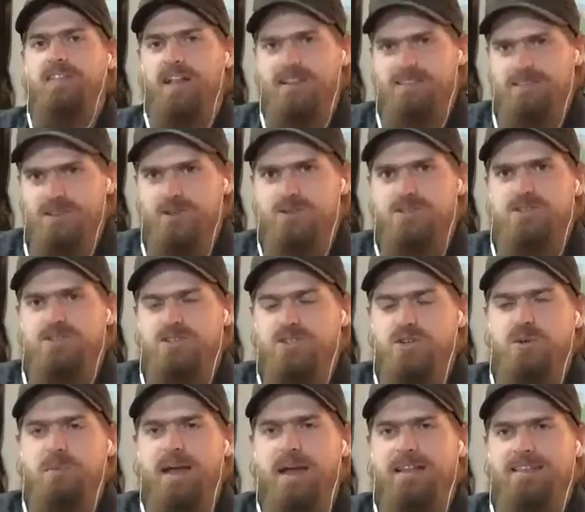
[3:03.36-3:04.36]
Those are the
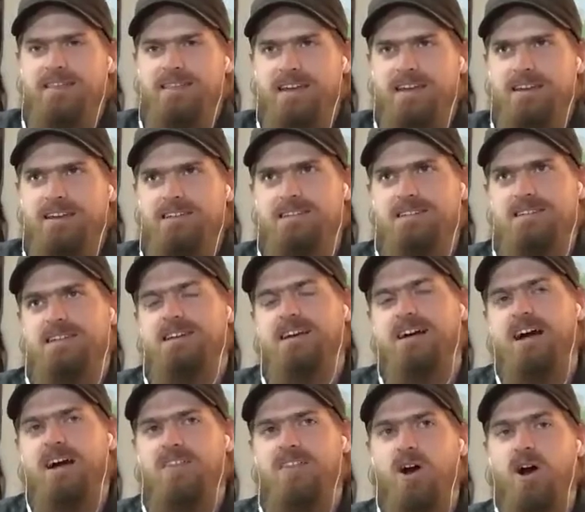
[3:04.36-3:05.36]
two main things.
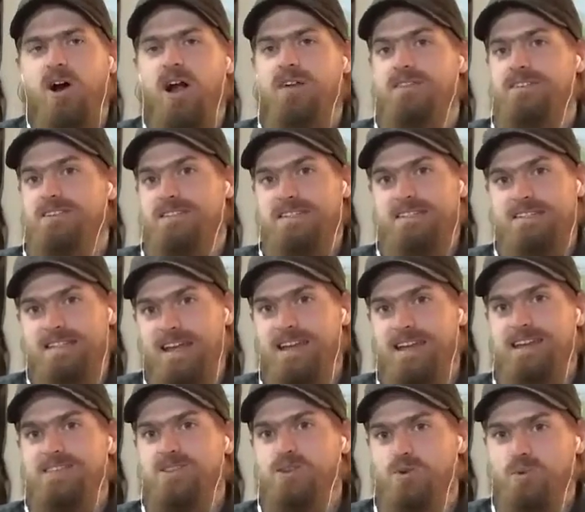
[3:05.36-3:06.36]
The harvest is
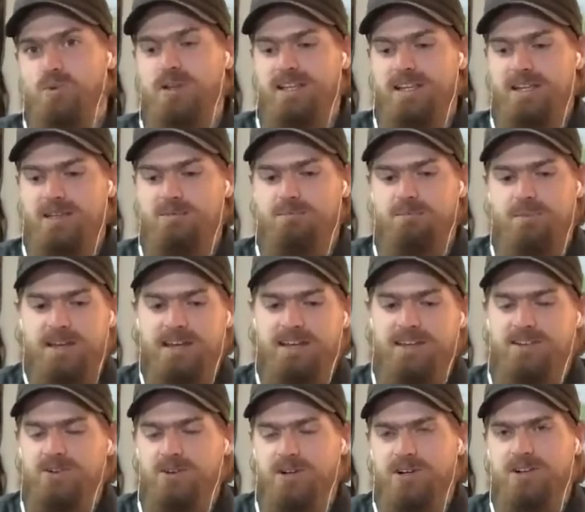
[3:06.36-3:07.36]
like the really
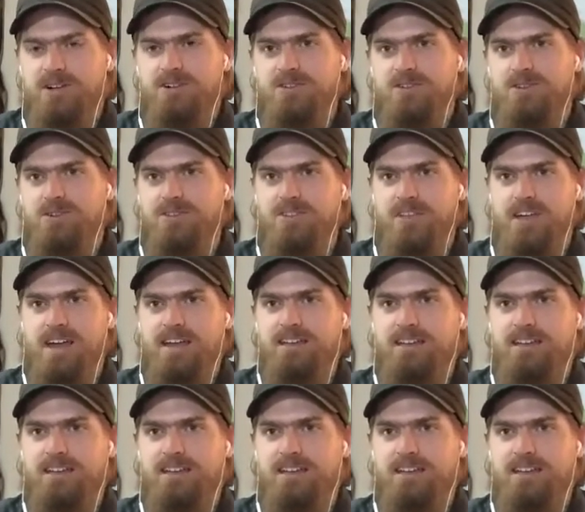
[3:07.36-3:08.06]
big critical thing,